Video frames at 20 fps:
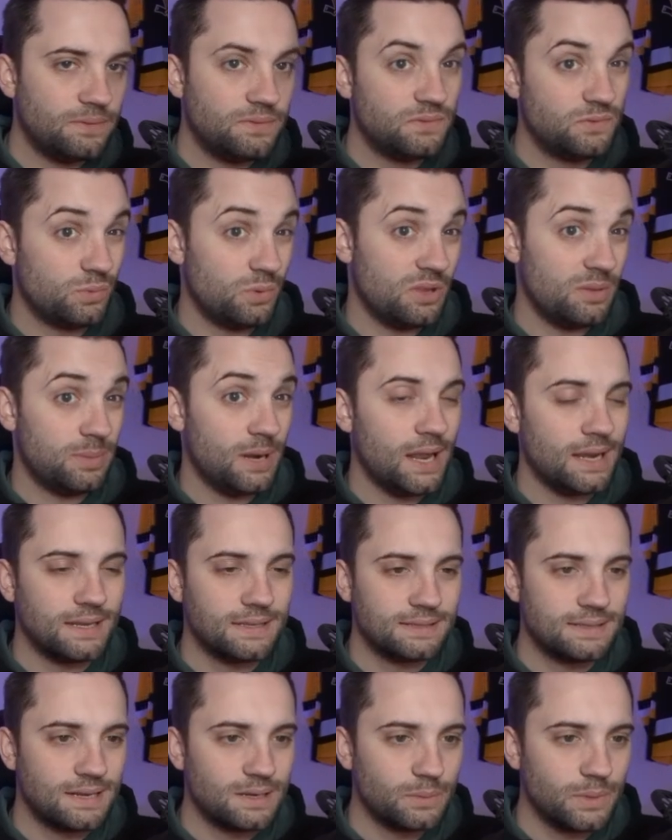That's what the plan
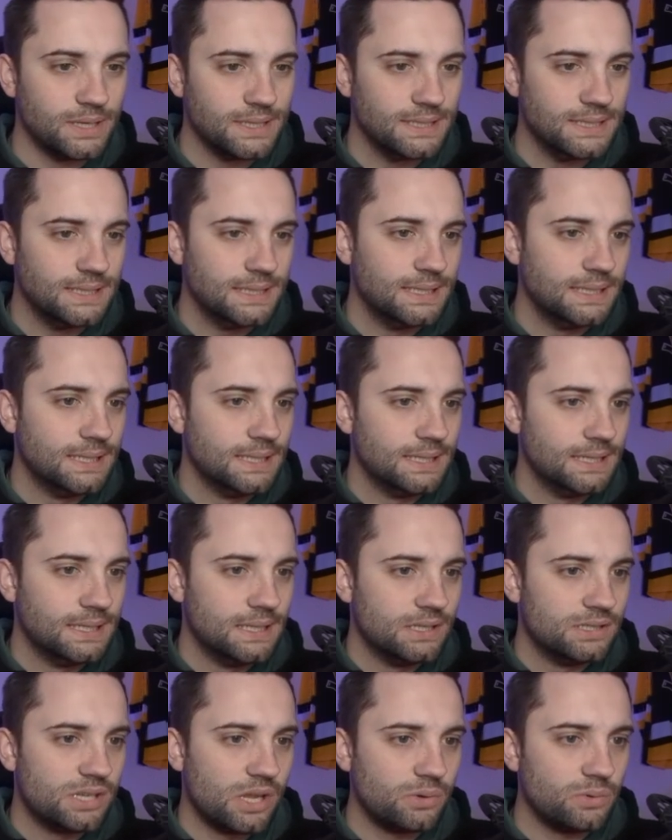is anyway.
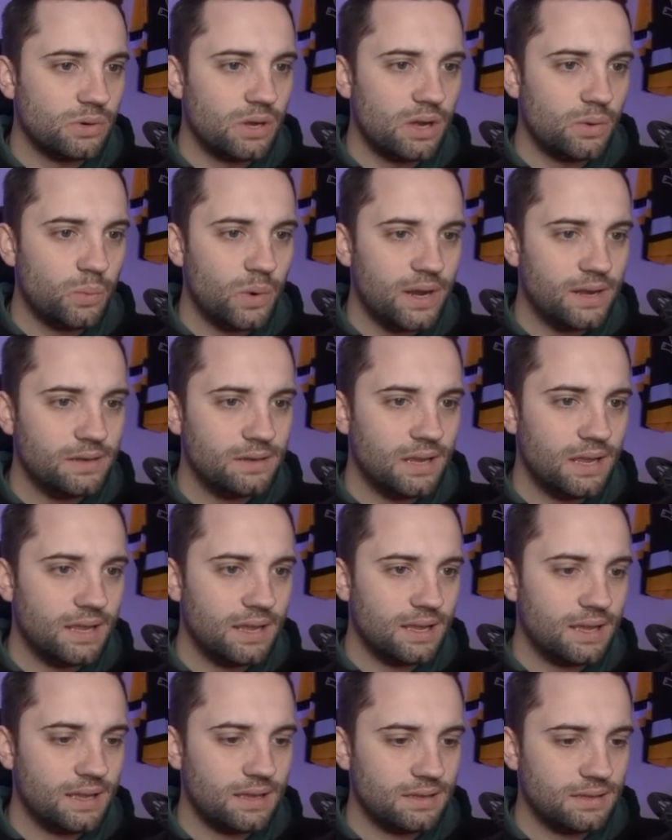So a win
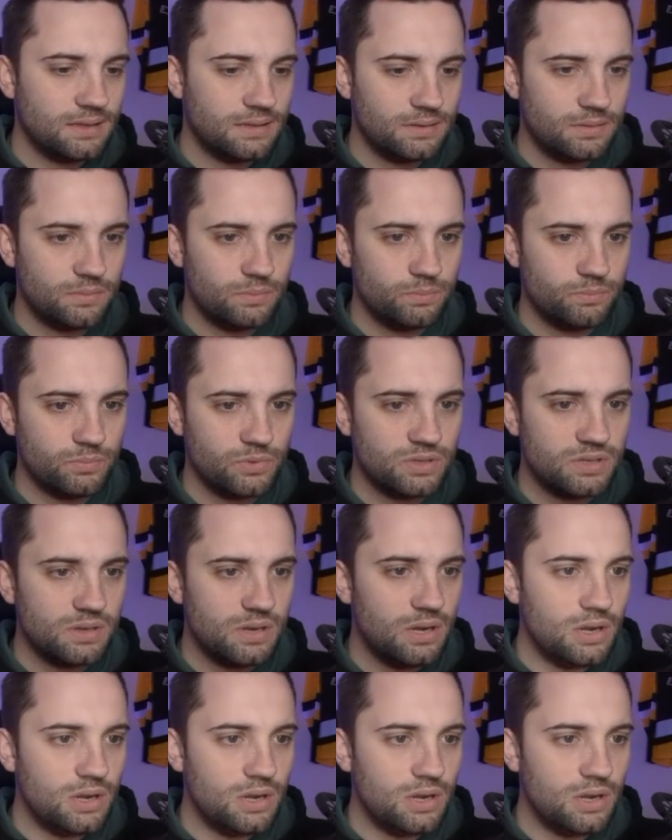here, because it